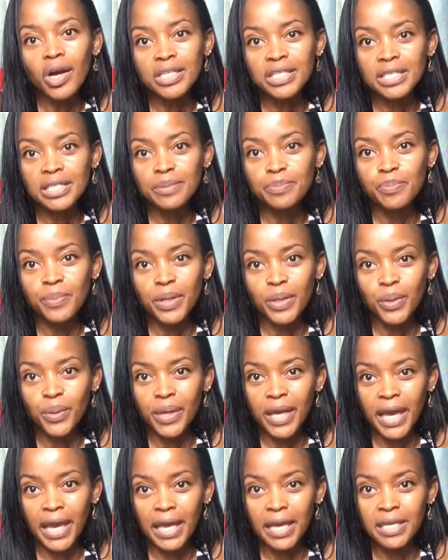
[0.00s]
cotton
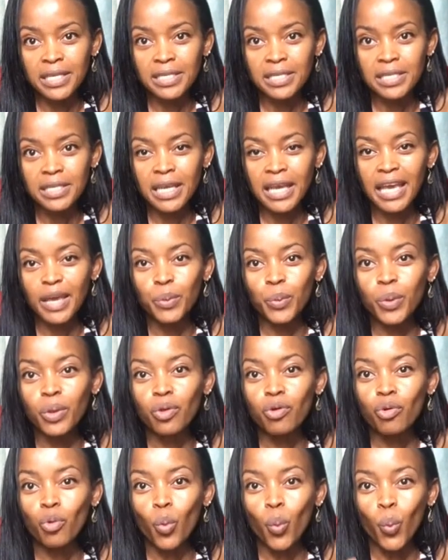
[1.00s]
pillowcase, it
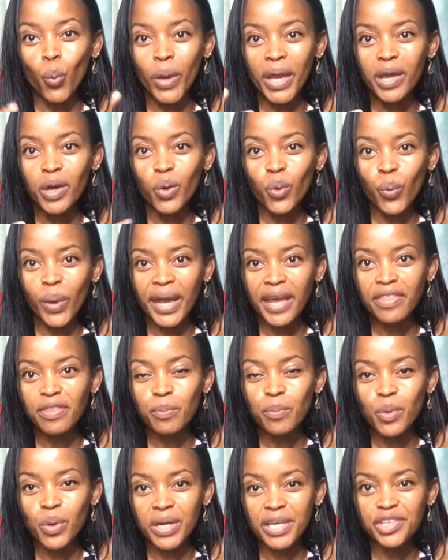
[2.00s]
will wick away
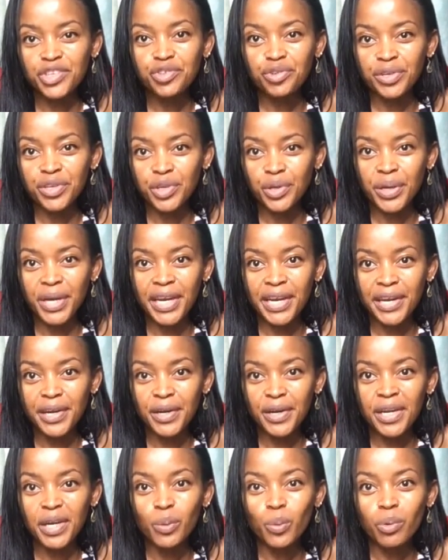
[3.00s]
the moisture in your
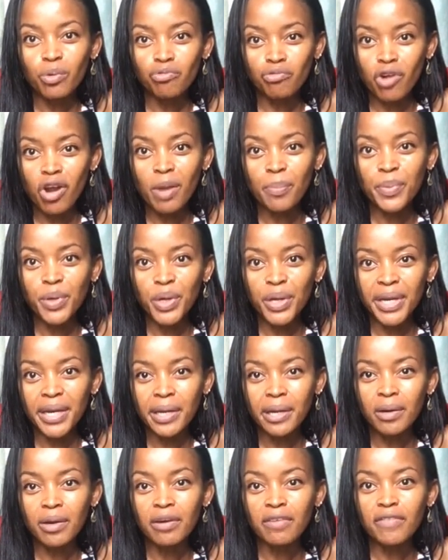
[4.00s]
hair. It will rob your
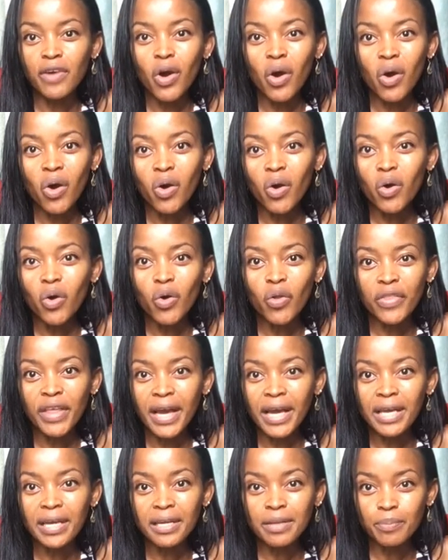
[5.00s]
hair of all
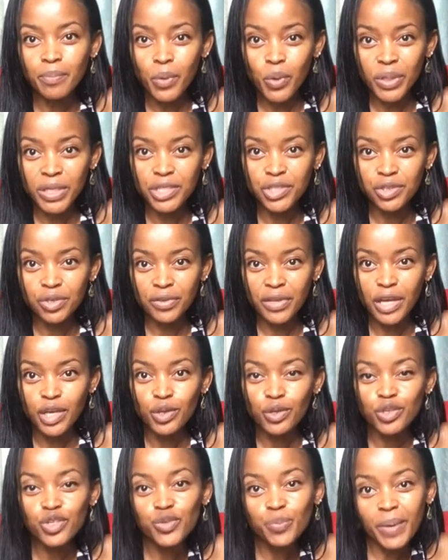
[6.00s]
that good moisture that
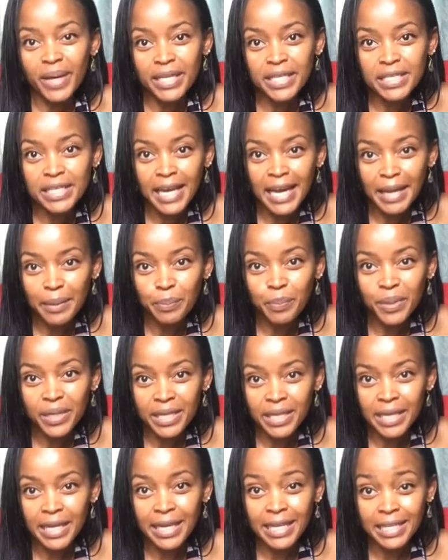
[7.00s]
you spend time
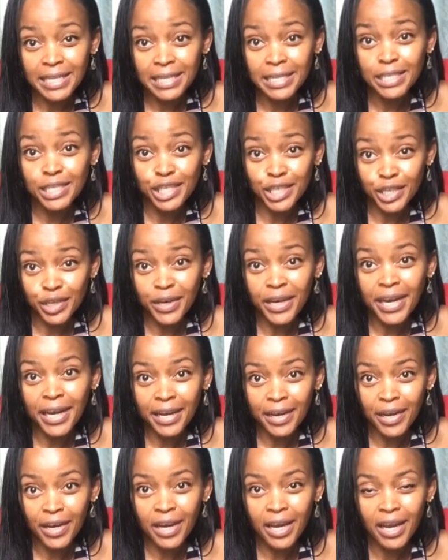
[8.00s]
putting into your
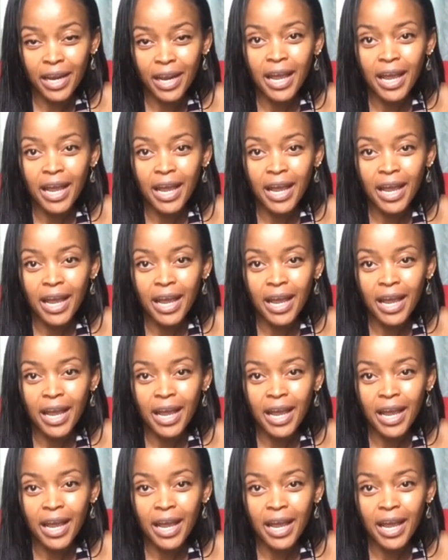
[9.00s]
hair.